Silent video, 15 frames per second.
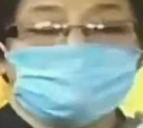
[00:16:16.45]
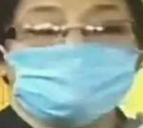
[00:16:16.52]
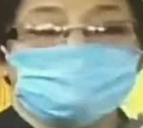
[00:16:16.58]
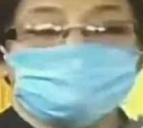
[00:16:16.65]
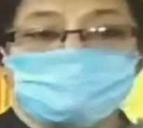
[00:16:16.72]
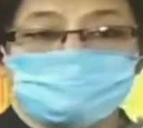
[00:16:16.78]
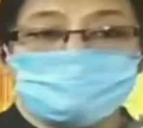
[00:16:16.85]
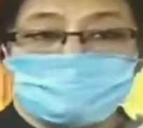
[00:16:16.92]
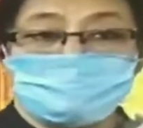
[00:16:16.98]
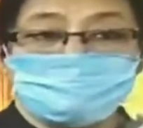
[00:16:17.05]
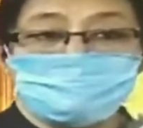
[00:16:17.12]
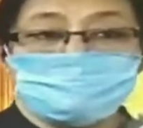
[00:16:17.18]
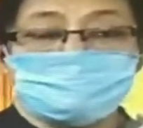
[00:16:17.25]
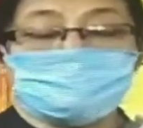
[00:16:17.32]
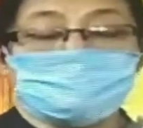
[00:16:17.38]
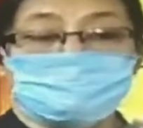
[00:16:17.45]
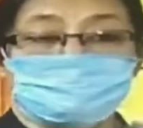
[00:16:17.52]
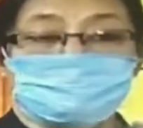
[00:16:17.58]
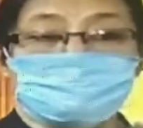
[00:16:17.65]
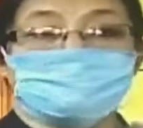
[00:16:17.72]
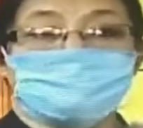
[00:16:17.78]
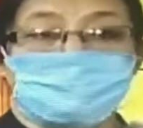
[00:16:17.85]
so that they can
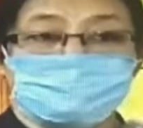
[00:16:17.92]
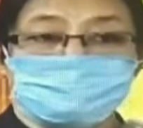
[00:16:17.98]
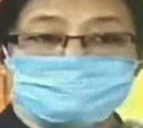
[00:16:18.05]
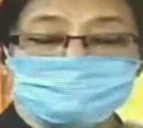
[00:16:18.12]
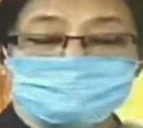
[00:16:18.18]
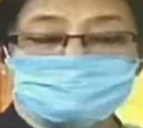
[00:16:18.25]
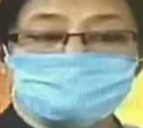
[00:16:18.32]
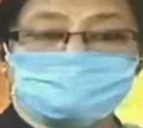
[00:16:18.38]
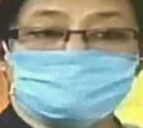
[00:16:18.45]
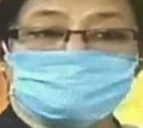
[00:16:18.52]
get guidance from the